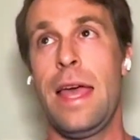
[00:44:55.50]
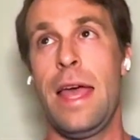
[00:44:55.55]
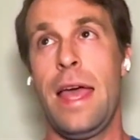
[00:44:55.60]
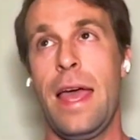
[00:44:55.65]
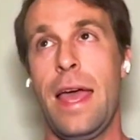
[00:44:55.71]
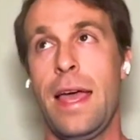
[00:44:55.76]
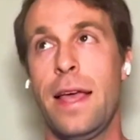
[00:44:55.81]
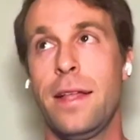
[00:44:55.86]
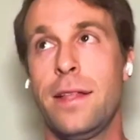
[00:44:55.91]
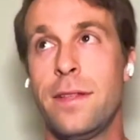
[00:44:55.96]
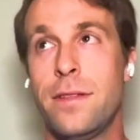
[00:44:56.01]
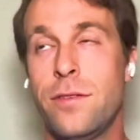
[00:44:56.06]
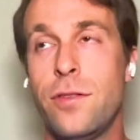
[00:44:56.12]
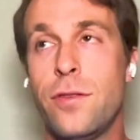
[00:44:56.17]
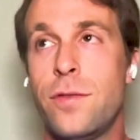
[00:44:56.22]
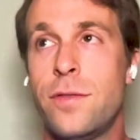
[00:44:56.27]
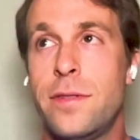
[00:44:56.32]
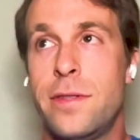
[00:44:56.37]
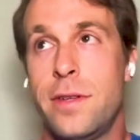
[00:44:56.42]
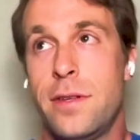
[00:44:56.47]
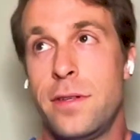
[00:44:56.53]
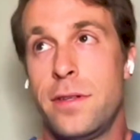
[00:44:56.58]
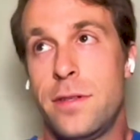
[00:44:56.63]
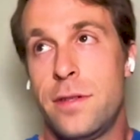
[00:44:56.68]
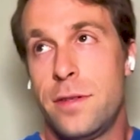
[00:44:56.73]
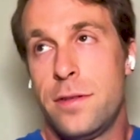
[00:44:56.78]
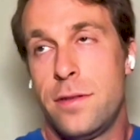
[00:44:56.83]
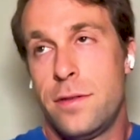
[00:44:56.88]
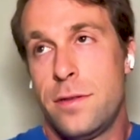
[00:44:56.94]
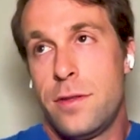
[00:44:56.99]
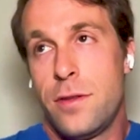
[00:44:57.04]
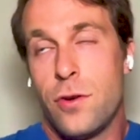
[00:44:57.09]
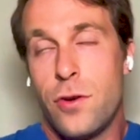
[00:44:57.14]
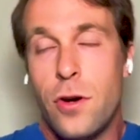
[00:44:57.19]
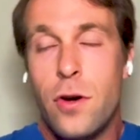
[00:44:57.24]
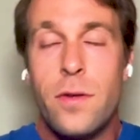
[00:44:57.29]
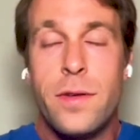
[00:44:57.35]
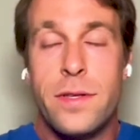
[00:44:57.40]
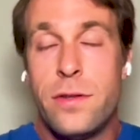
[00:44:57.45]
and you know the, the, the
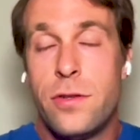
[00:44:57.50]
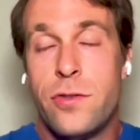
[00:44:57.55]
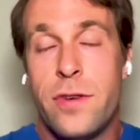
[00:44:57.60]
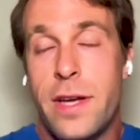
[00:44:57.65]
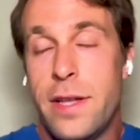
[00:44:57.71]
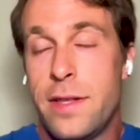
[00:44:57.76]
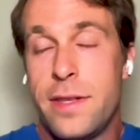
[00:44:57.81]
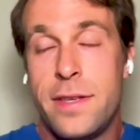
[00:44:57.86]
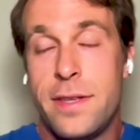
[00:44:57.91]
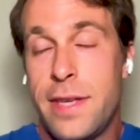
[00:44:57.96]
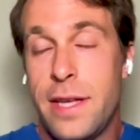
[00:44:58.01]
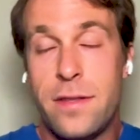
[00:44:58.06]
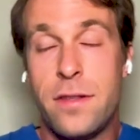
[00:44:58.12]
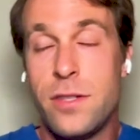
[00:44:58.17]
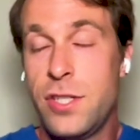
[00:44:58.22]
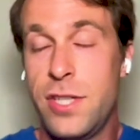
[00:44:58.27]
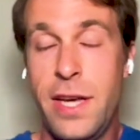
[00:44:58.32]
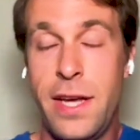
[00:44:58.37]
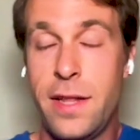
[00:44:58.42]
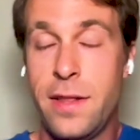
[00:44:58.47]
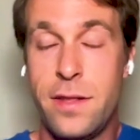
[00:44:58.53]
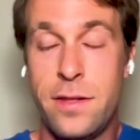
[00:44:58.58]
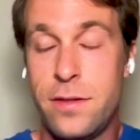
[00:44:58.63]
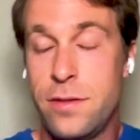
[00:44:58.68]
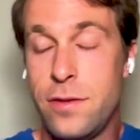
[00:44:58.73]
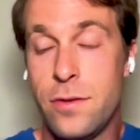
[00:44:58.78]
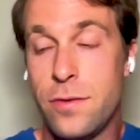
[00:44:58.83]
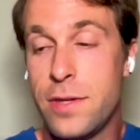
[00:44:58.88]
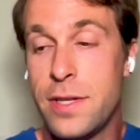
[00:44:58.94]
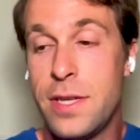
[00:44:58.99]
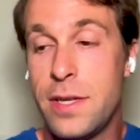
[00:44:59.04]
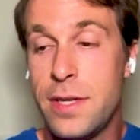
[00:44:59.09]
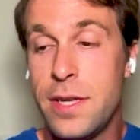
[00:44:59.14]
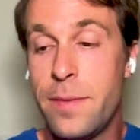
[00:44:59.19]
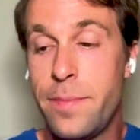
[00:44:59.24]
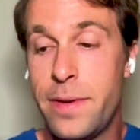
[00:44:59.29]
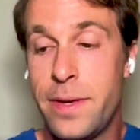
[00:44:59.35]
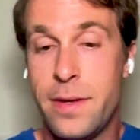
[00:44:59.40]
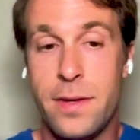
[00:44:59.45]
goal is to try and get the chain you know
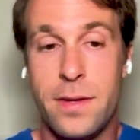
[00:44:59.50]
keeping